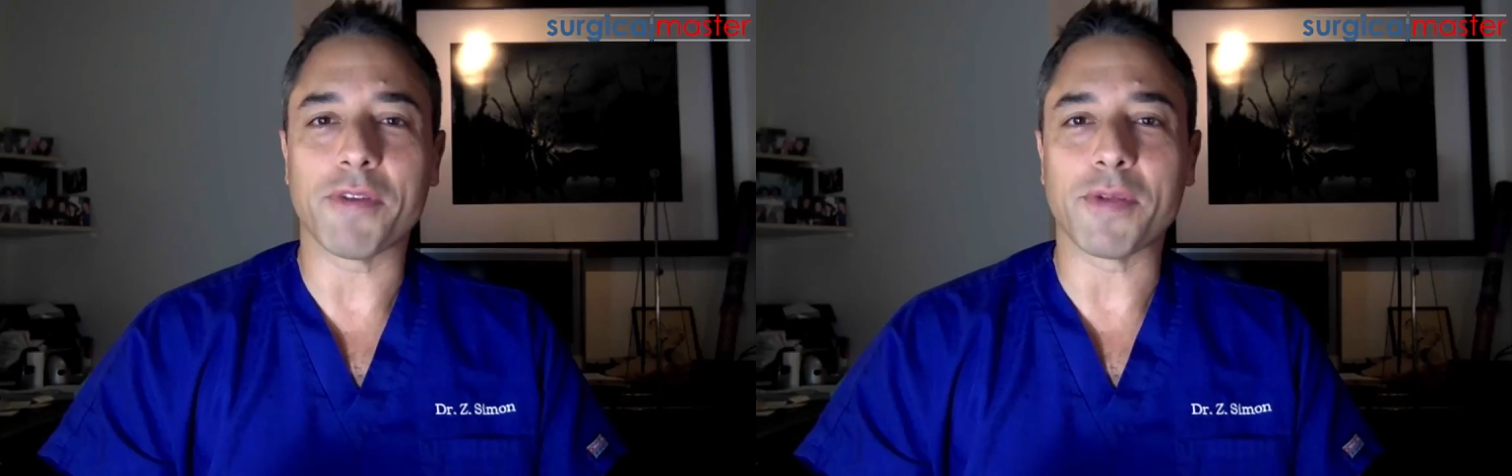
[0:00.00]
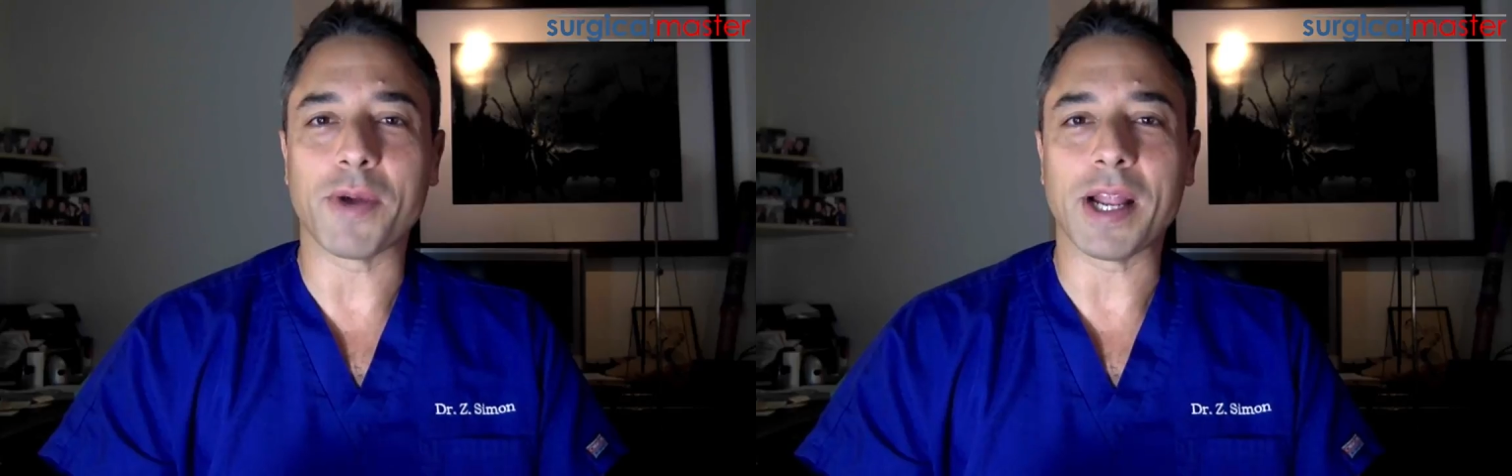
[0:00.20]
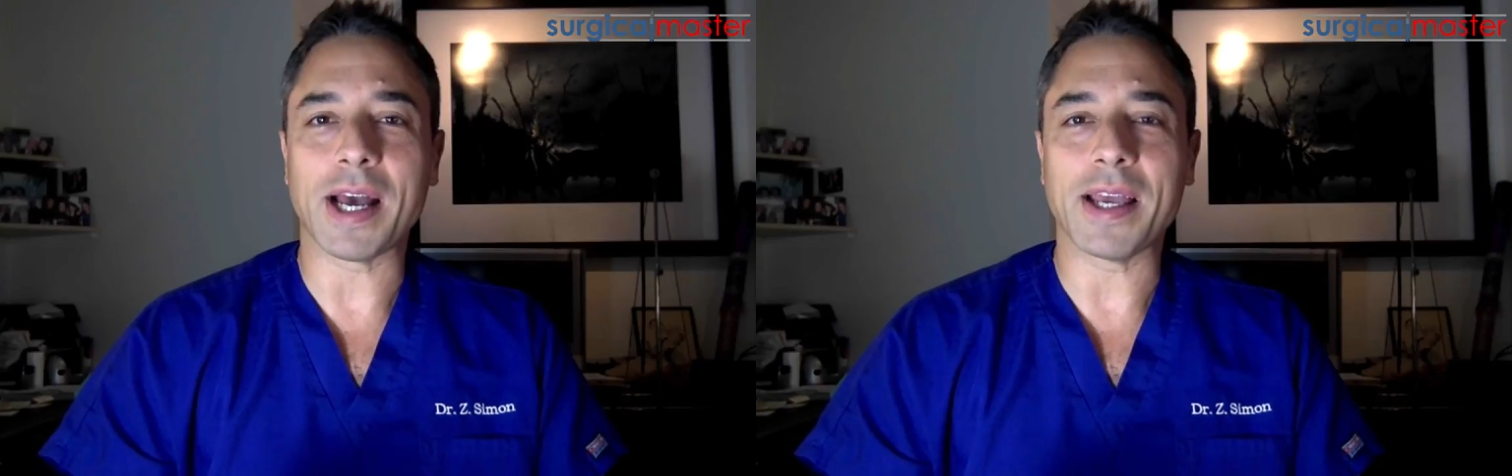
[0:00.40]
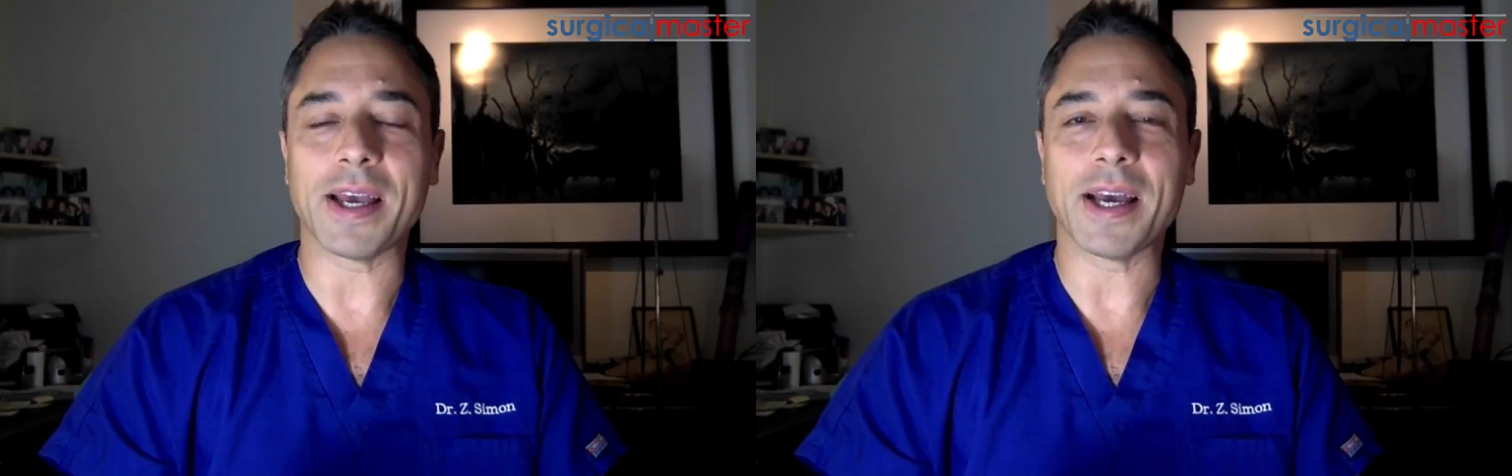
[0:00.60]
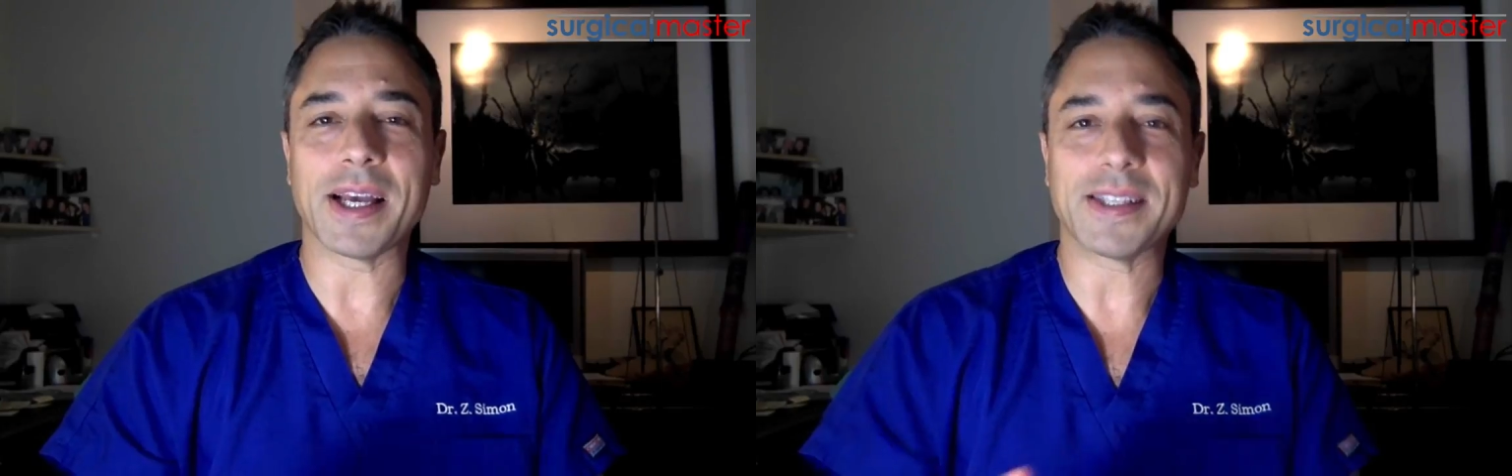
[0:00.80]
and when
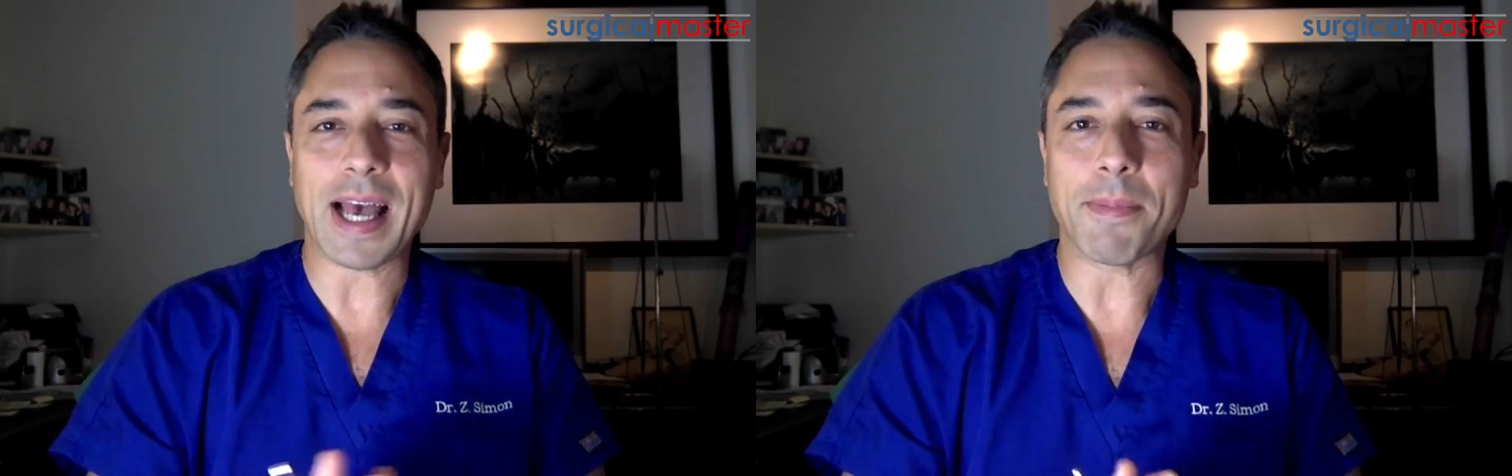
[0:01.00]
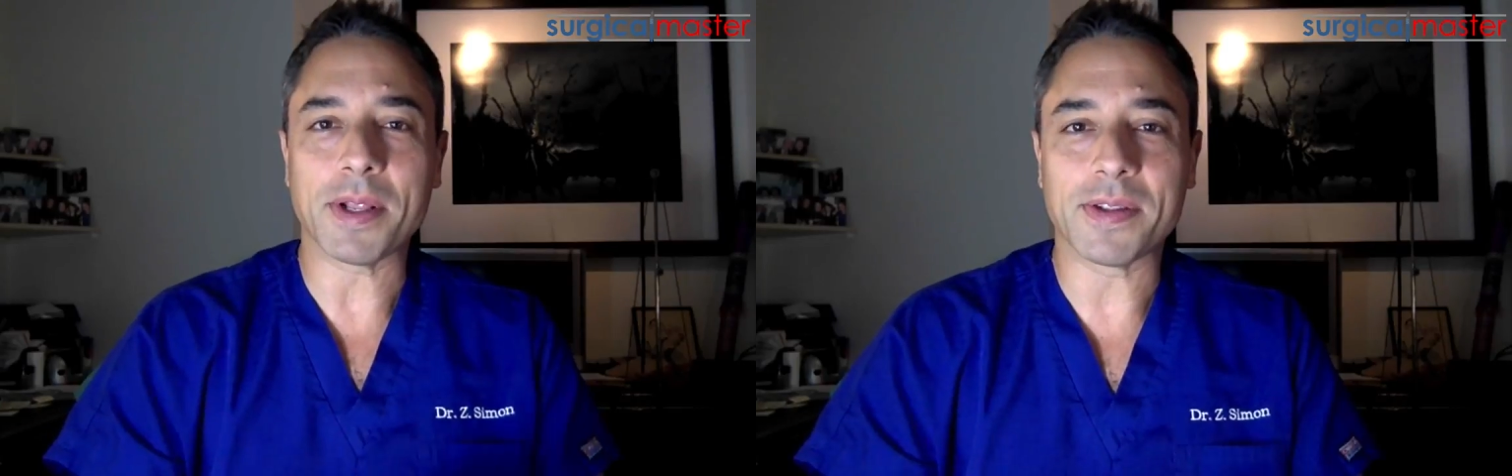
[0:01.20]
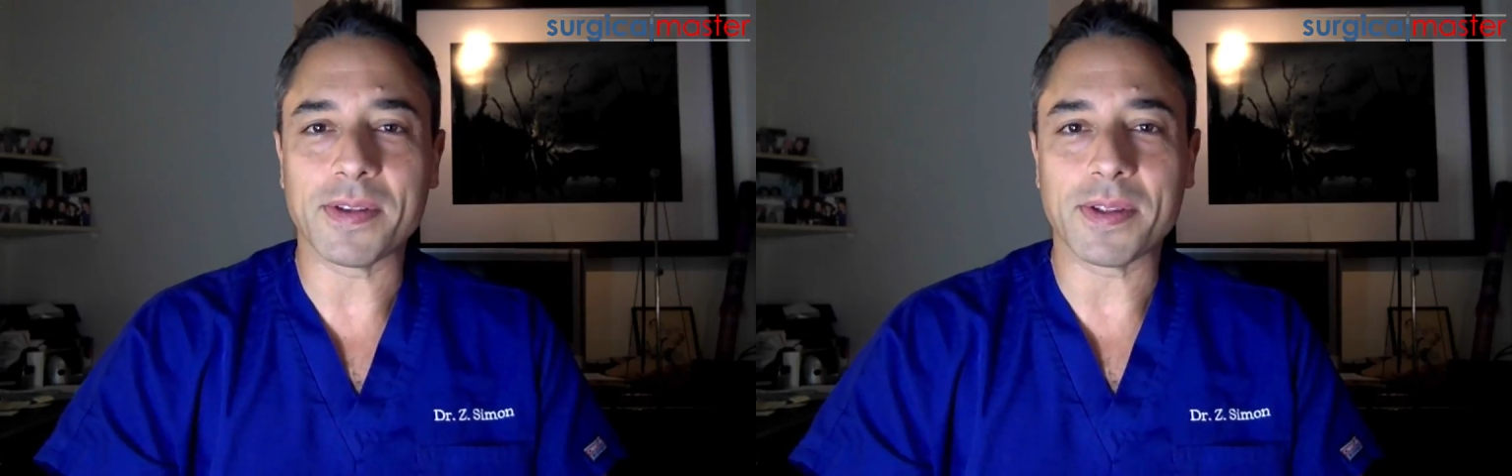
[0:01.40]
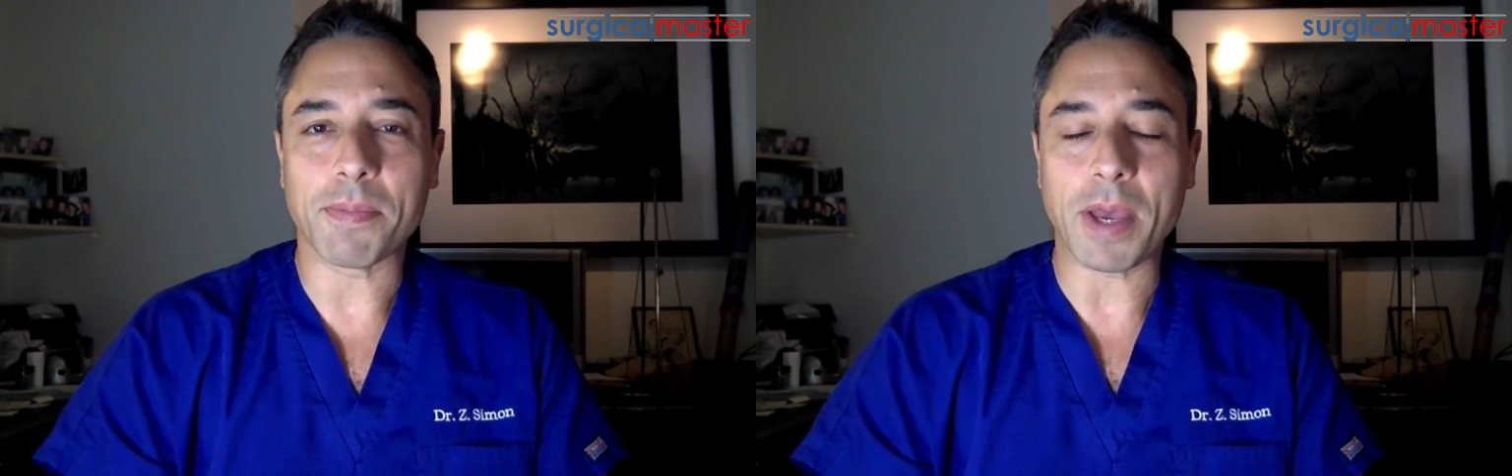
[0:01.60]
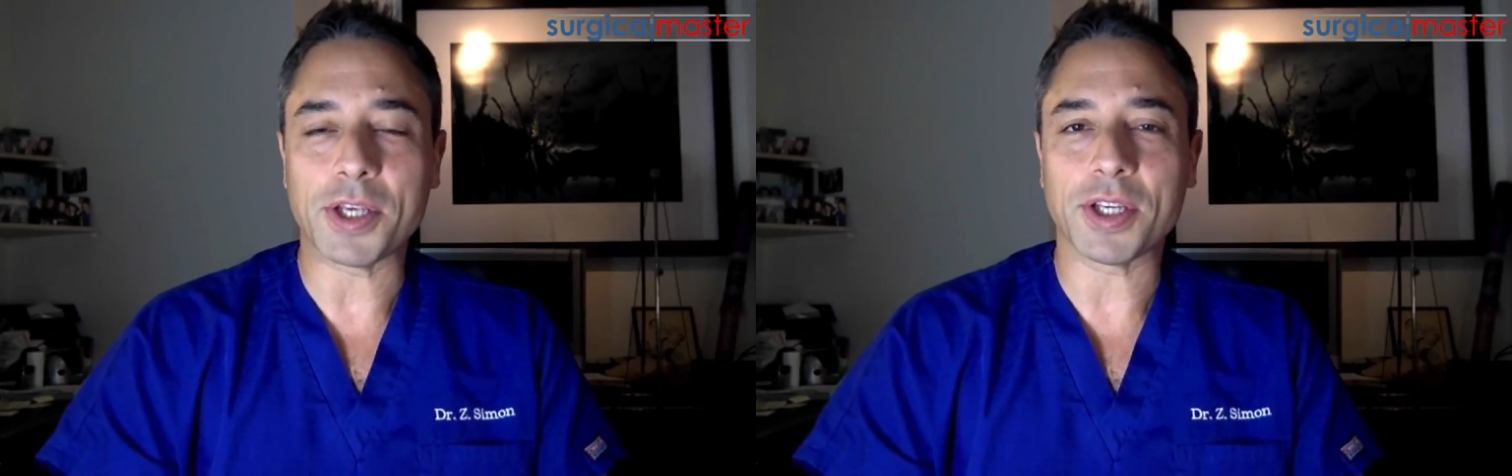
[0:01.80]
I examined the
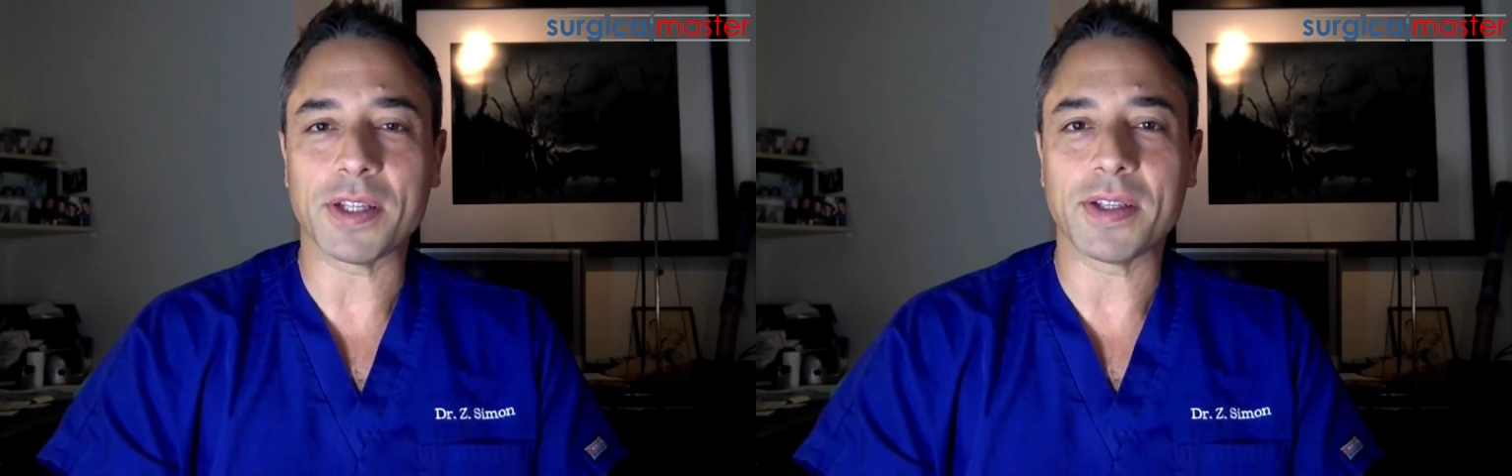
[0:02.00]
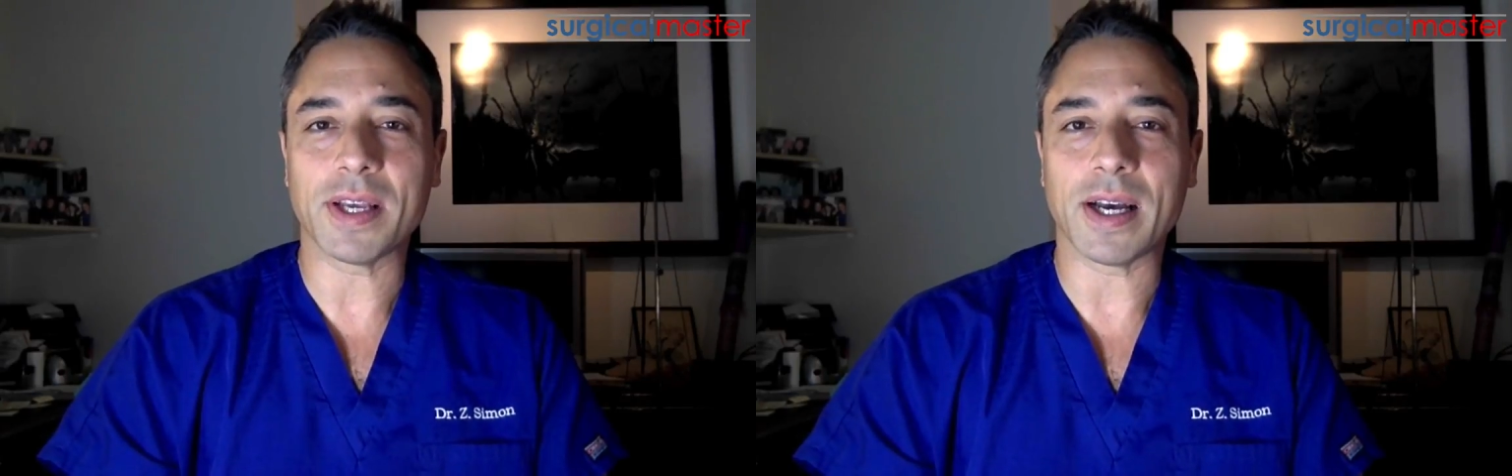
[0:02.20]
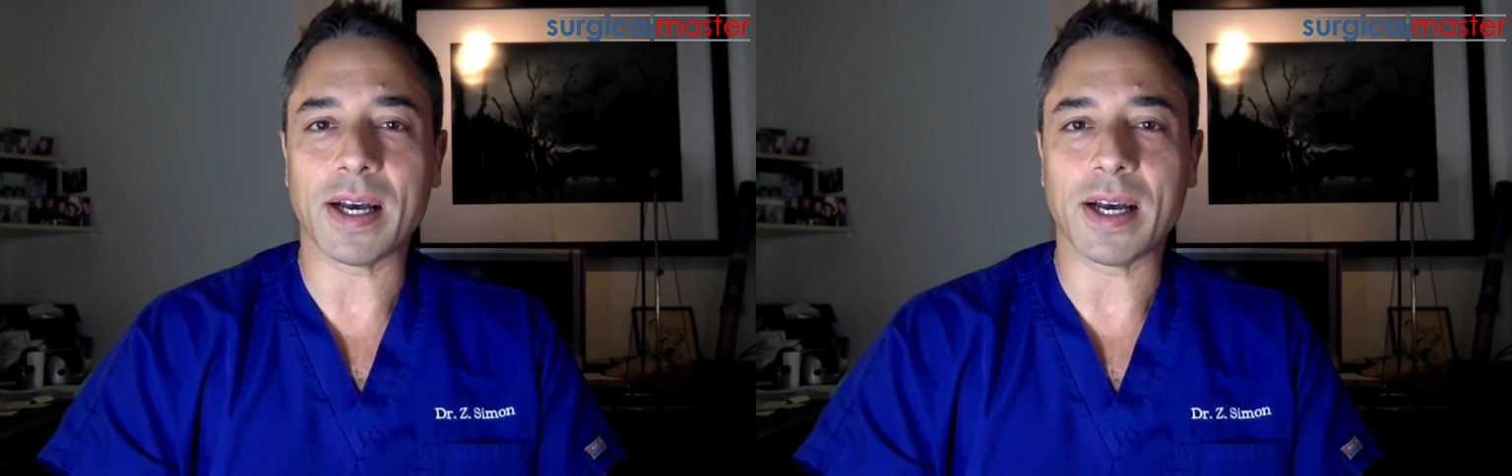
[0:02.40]
patient,